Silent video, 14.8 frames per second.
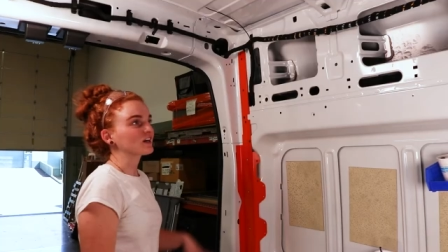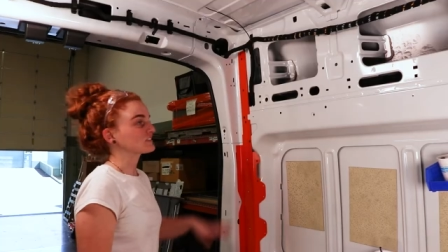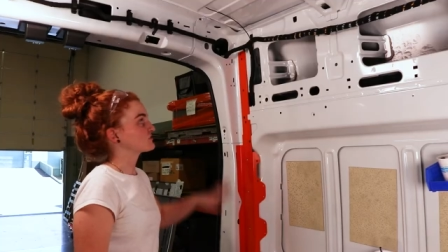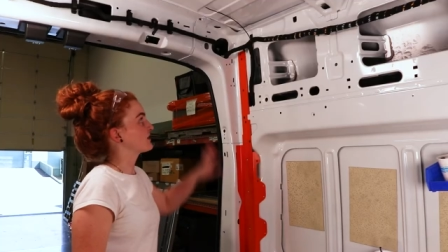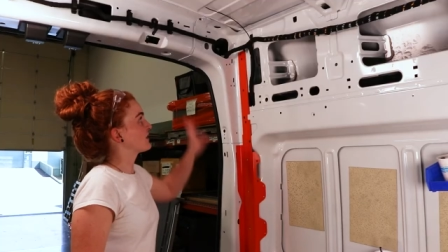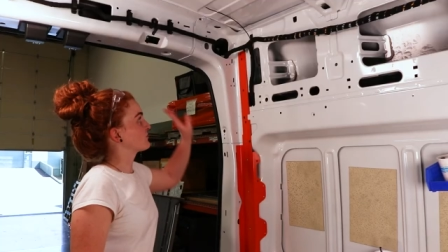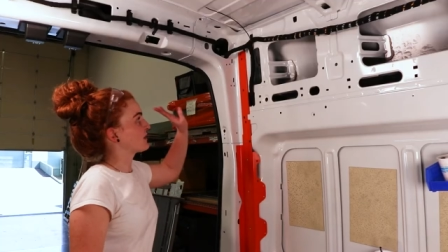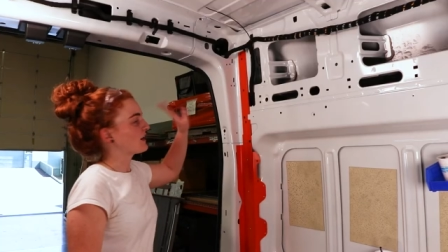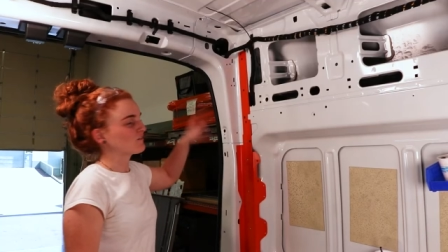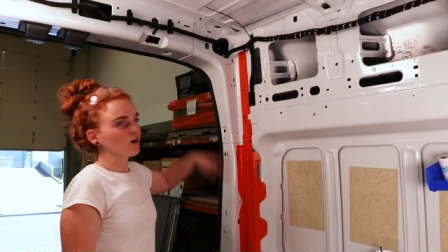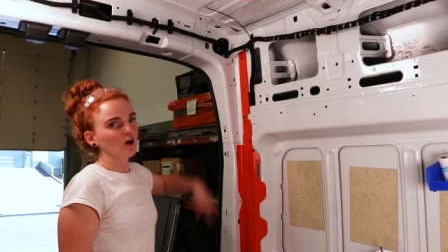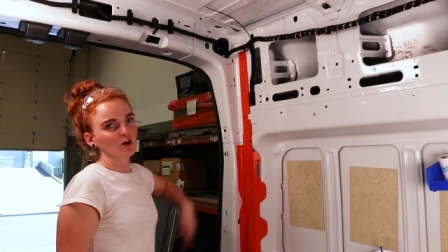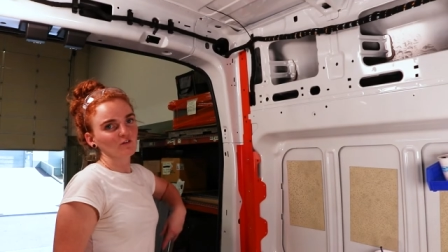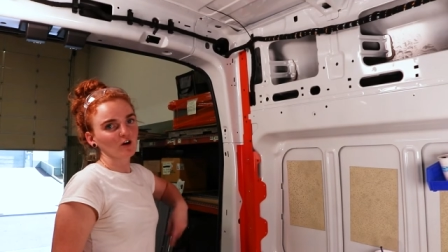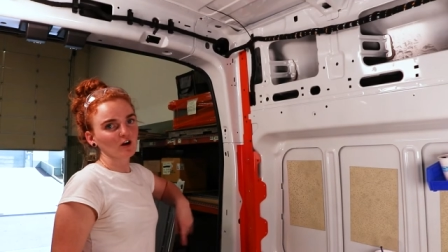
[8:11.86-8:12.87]
Okay, so now that we have
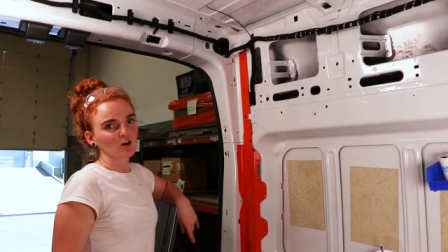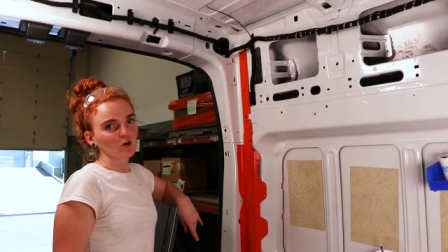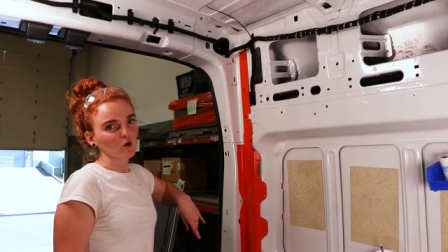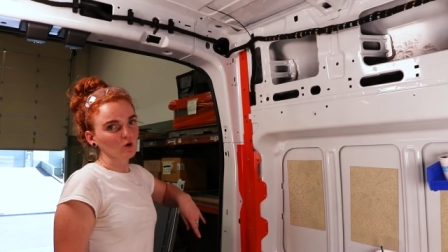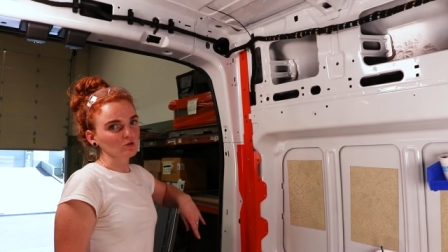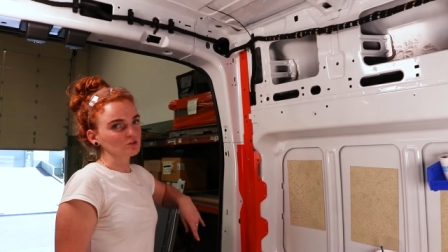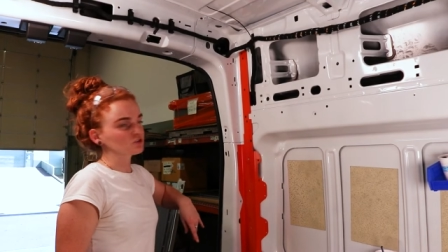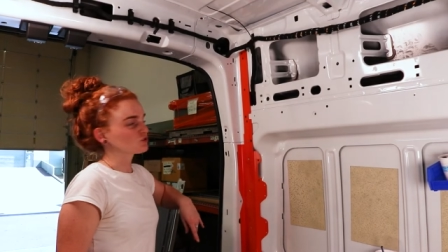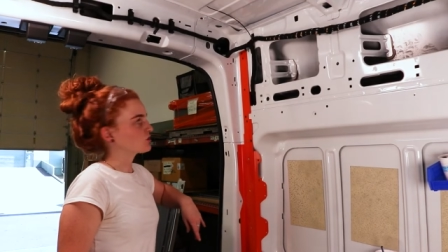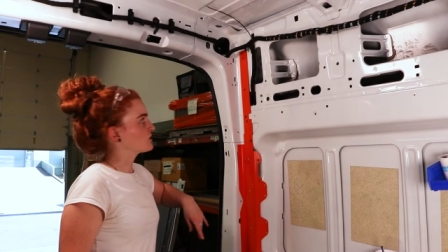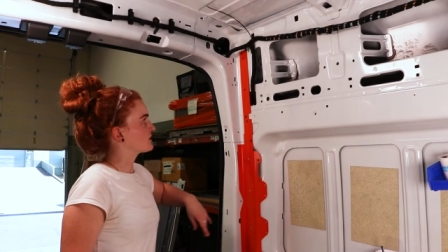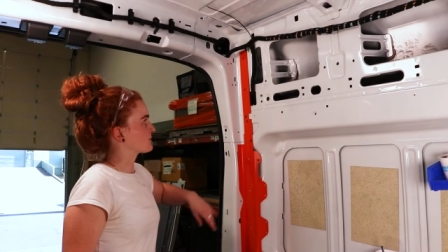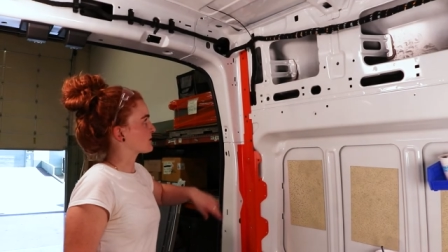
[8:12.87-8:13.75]
all of our holes drilled,